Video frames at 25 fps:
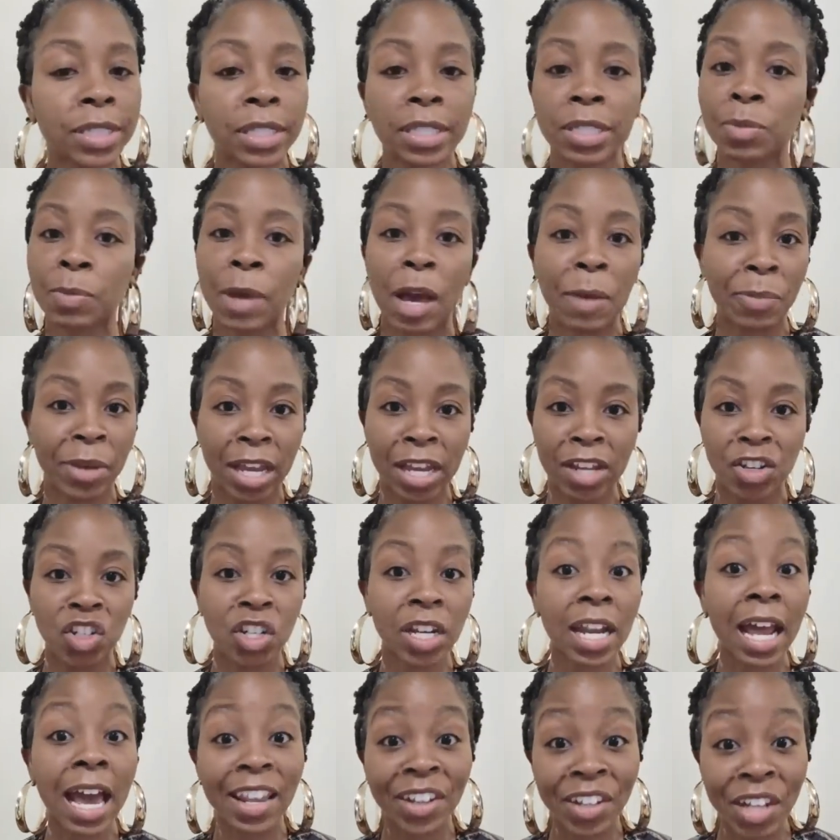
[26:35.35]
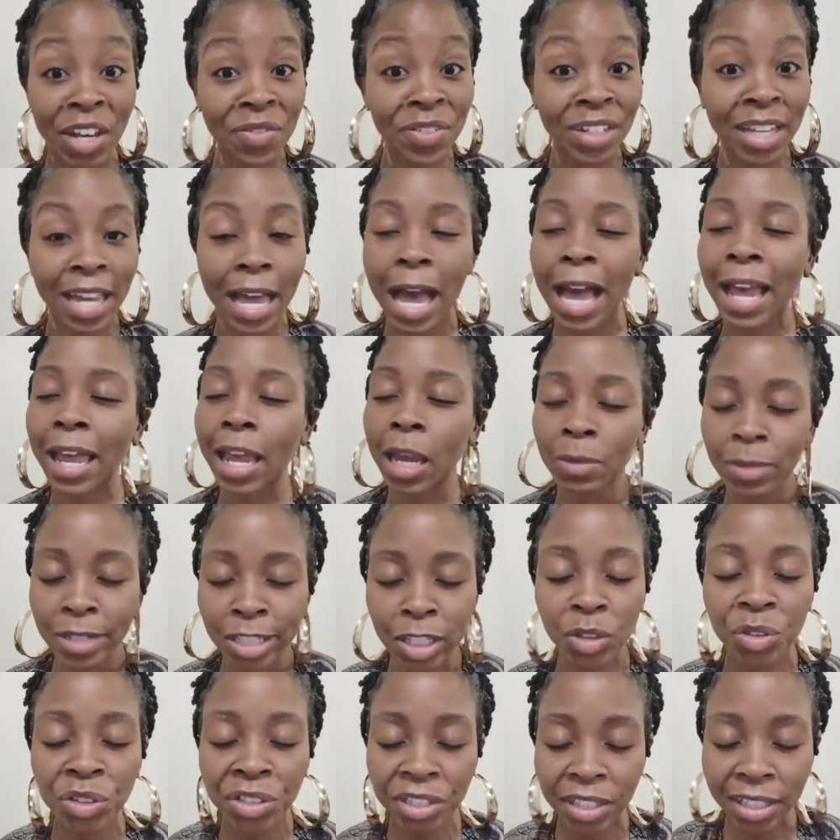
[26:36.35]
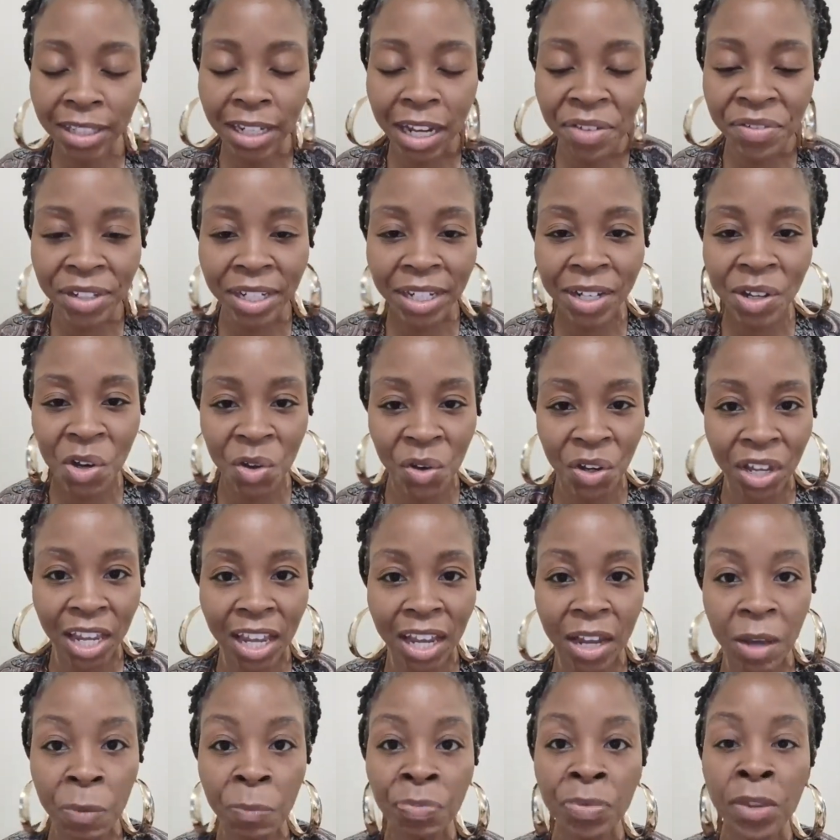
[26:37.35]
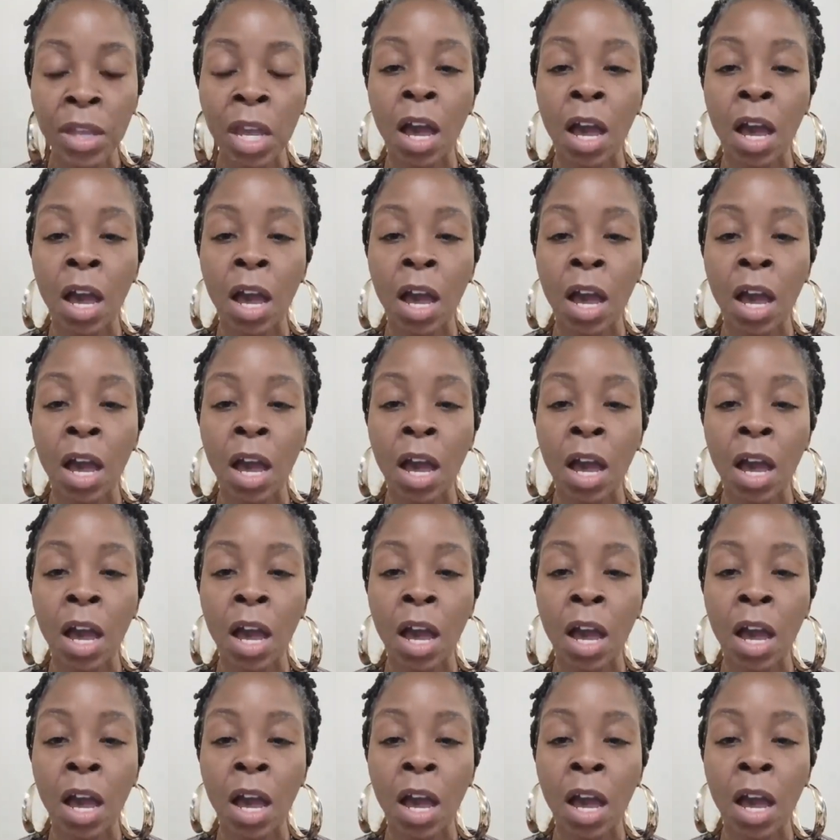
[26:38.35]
is my passion i love it i absolutely love it okay